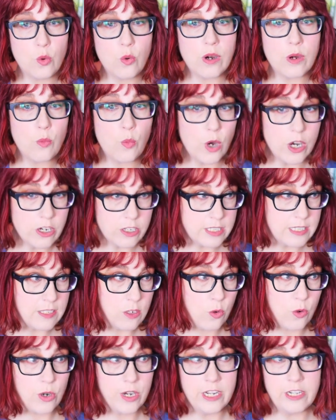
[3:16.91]
or worked
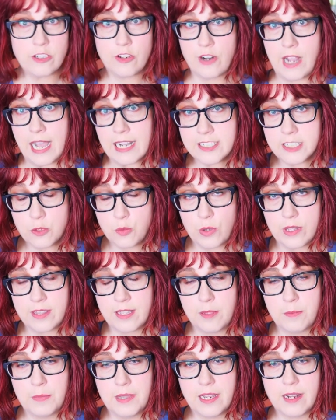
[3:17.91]
or interacted with
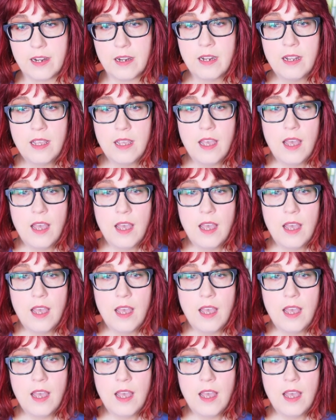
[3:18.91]
him there.